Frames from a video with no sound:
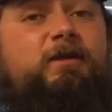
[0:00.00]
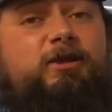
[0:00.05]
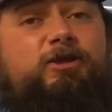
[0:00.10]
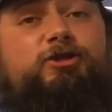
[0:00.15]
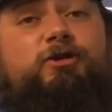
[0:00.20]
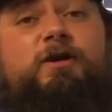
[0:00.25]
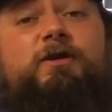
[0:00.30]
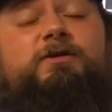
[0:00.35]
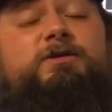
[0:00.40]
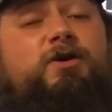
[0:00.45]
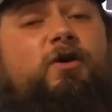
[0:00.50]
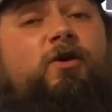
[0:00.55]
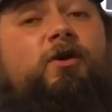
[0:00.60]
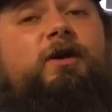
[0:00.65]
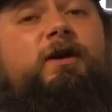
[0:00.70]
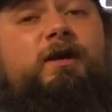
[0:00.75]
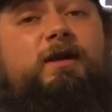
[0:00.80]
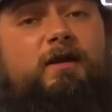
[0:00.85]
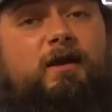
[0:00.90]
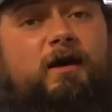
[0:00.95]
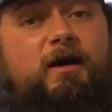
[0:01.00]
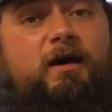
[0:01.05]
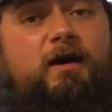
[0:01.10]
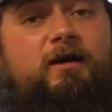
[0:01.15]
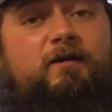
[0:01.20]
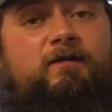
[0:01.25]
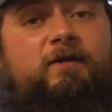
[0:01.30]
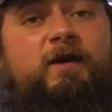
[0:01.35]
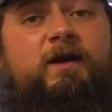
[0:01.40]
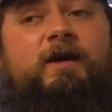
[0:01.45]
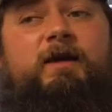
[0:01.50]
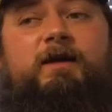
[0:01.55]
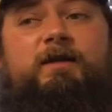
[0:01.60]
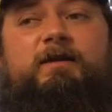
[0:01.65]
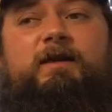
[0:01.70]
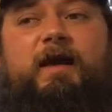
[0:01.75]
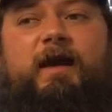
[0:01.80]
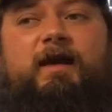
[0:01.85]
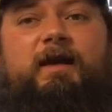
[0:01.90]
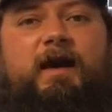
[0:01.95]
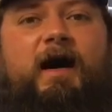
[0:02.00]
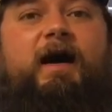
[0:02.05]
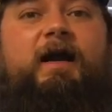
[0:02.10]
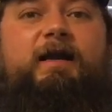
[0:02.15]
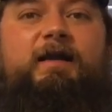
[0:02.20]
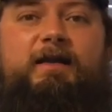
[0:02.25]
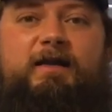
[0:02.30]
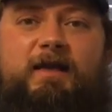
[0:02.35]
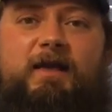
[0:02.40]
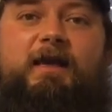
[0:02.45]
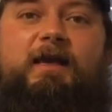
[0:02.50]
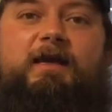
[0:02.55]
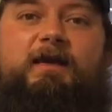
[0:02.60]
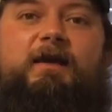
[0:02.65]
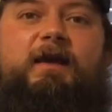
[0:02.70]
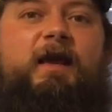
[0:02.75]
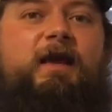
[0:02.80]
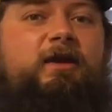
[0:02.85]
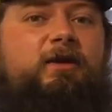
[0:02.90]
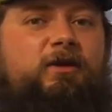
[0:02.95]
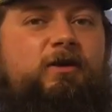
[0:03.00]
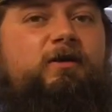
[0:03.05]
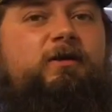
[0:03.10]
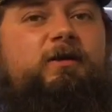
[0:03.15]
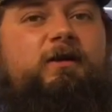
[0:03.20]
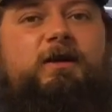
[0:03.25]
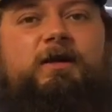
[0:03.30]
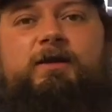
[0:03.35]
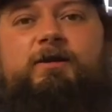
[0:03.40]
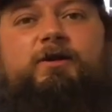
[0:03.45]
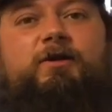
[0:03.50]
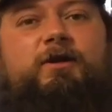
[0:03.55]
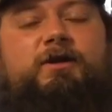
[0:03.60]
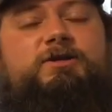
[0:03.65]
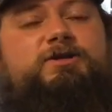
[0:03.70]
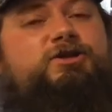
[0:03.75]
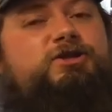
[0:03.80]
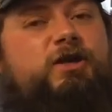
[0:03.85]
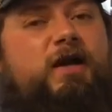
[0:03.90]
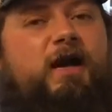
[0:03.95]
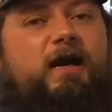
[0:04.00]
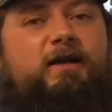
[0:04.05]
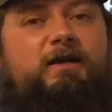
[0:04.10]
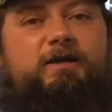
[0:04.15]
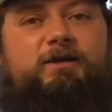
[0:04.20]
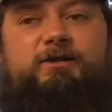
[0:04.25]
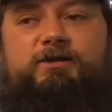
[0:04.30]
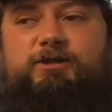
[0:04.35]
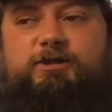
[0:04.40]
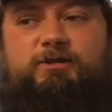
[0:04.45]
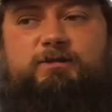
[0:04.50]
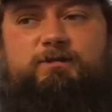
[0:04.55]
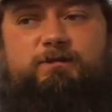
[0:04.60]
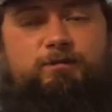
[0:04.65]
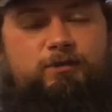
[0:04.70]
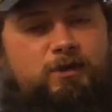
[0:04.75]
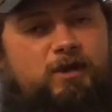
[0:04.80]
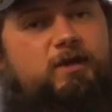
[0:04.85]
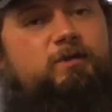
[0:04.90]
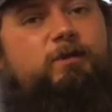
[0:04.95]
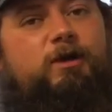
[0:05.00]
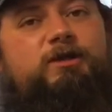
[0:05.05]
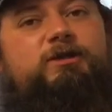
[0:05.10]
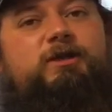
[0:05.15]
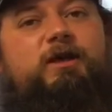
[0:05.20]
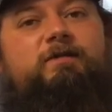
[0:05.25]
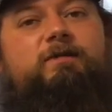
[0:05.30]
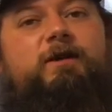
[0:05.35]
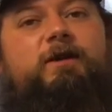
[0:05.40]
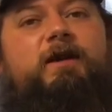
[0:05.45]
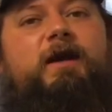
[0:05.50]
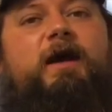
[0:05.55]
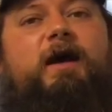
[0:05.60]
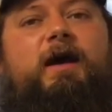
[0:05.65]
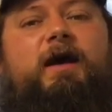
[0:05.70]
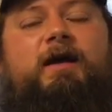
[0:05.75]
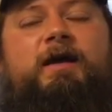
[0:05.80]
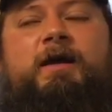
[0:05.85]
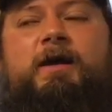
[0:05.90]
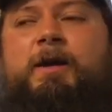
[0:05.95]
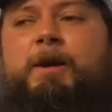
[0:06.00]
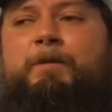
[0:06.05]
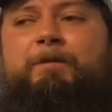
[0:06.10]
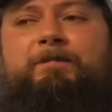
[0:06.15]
the trail's hard enough that I get a good endurance challenge pretty much every day.